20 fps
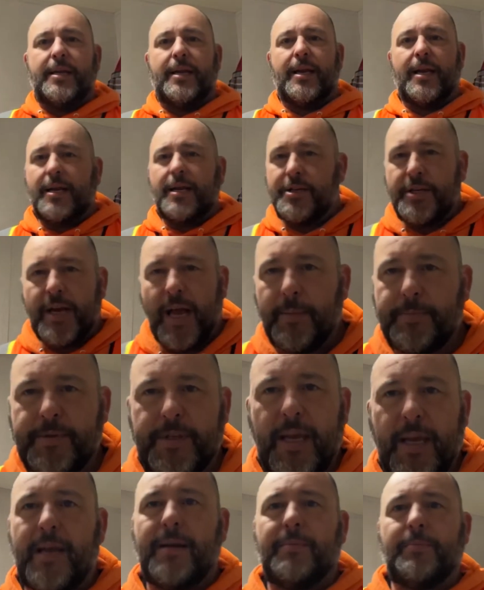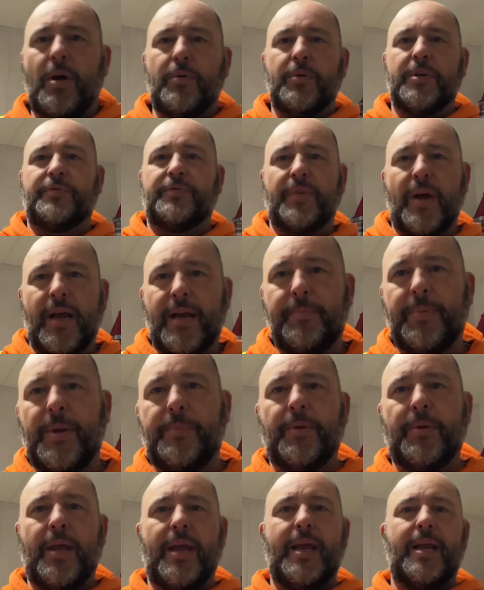on a job site, I'm always finding
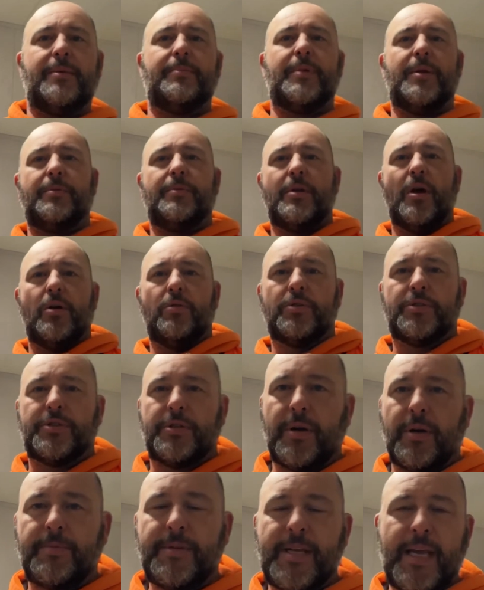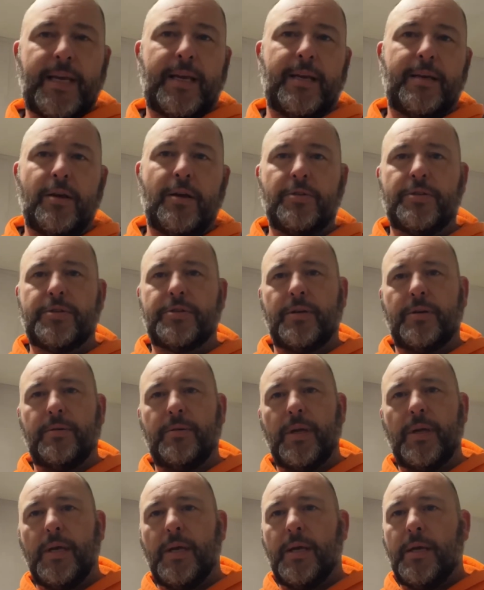people handing me notes, or I'm taking notes, or
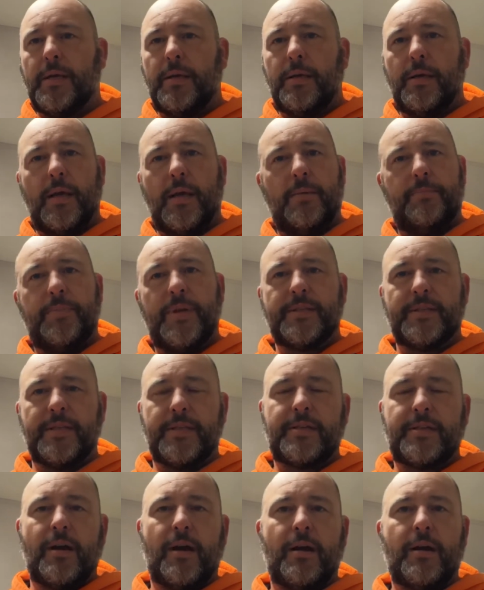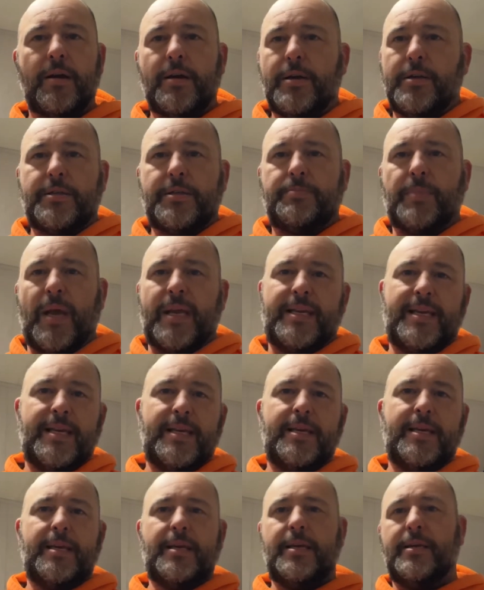business cards, my
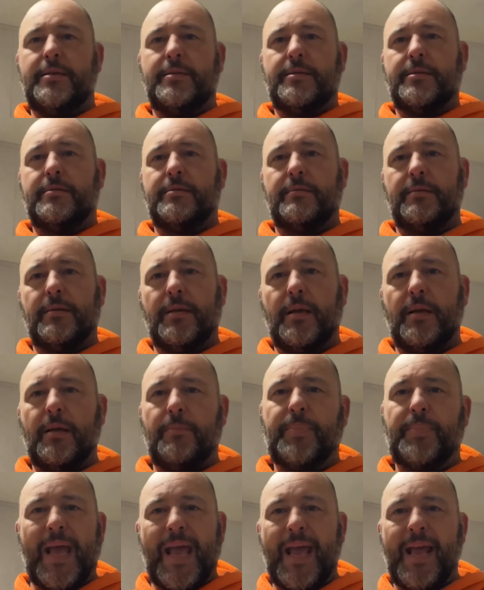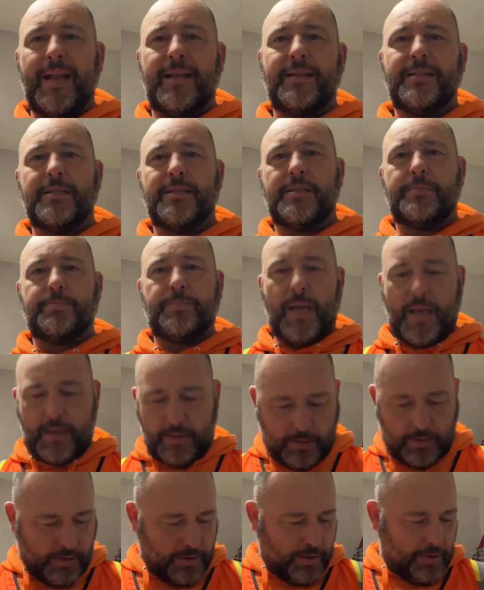keys, pens,
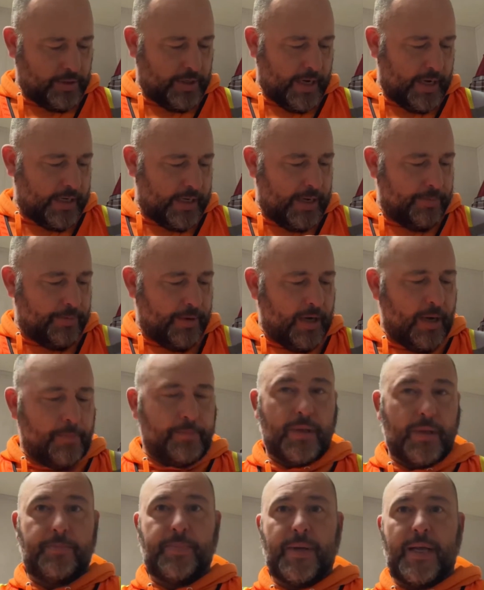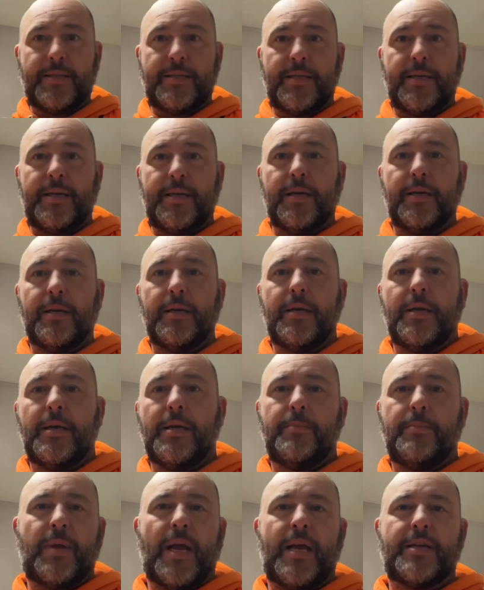pencil. Usually I keep a couple of pens in here.
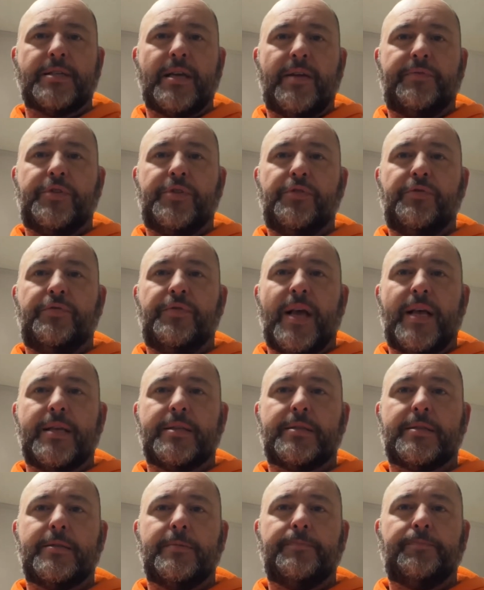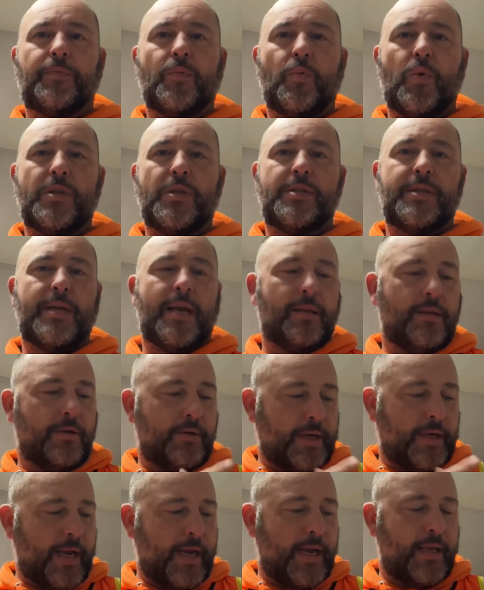I actually have two vests. One's yellow and I had